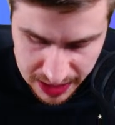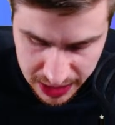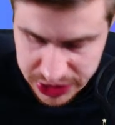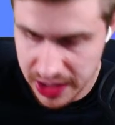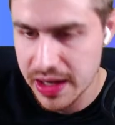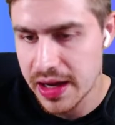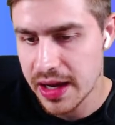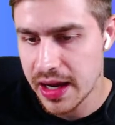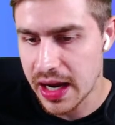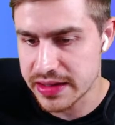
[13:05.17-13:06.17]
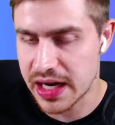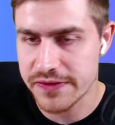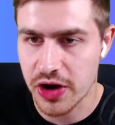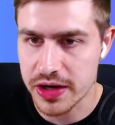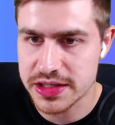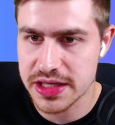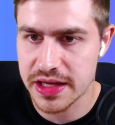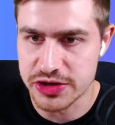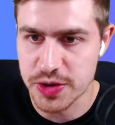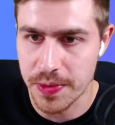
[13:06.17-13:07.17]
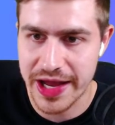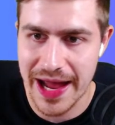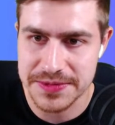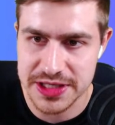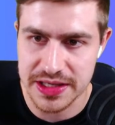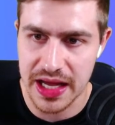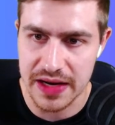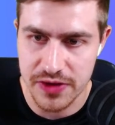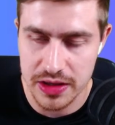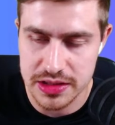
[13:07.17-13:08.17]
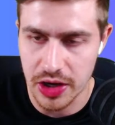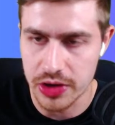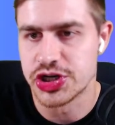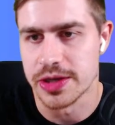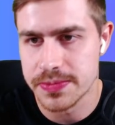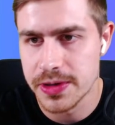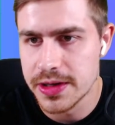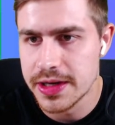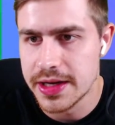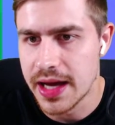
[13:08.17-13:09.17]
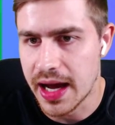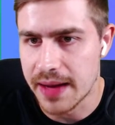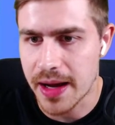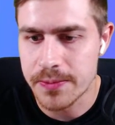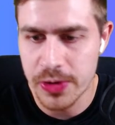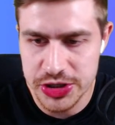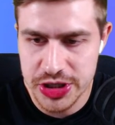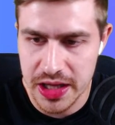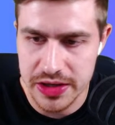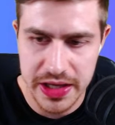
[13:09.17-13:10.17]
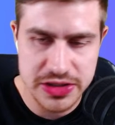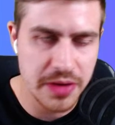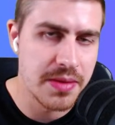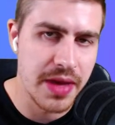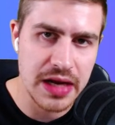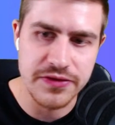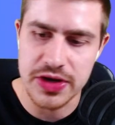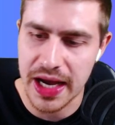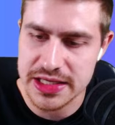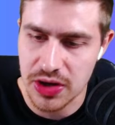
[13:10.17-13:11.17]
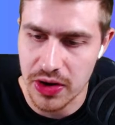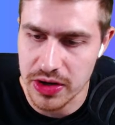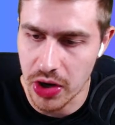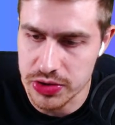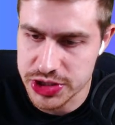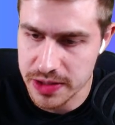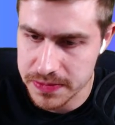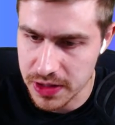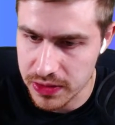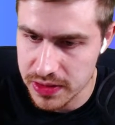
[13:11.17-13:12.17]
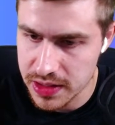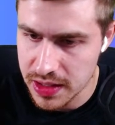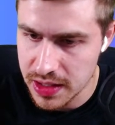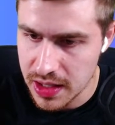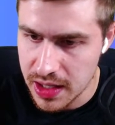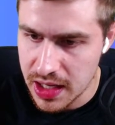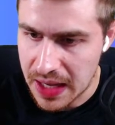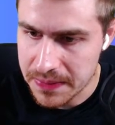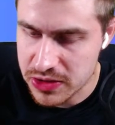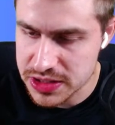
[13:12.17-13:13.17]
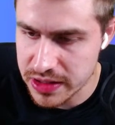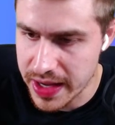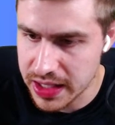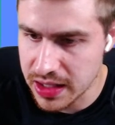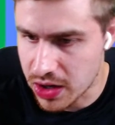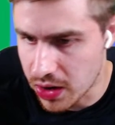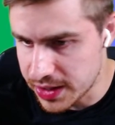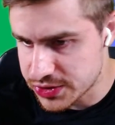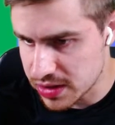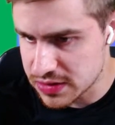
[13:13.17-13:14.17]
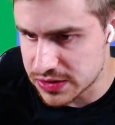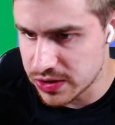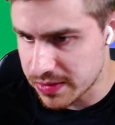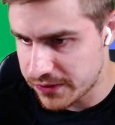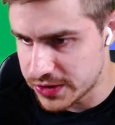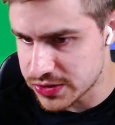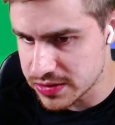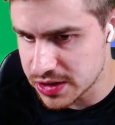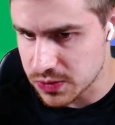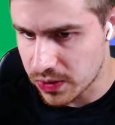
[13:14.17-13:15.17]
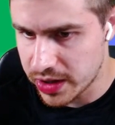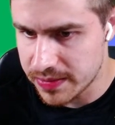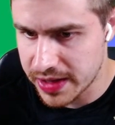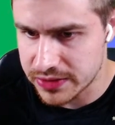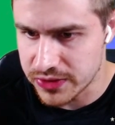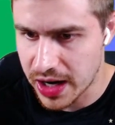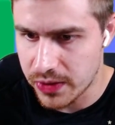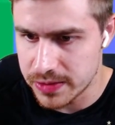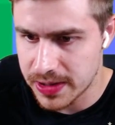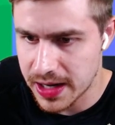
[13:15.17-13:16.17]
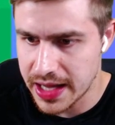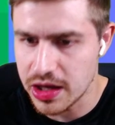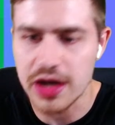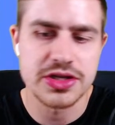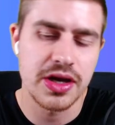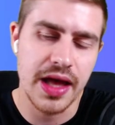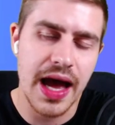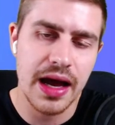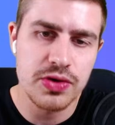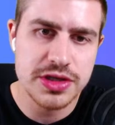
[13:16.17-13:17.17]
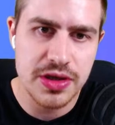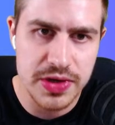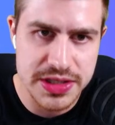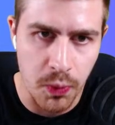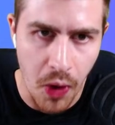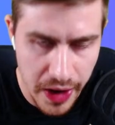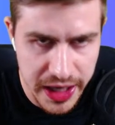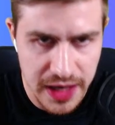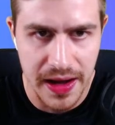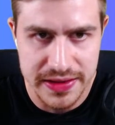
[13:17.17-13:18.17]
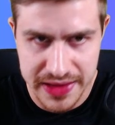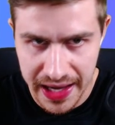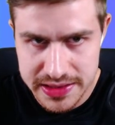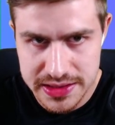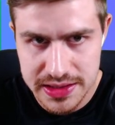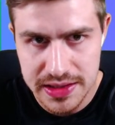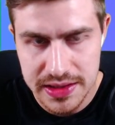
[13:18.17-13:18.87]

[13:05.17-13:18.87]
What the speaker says: manager. And then I've got the triple captain and I've got no chip. I'm pretty sure that there's going to be many of you guys on no chip though. I'm considering making a goalie transfer too with my free transfers. Worried about that Raya won't play. Yeah, so I also was worried about that.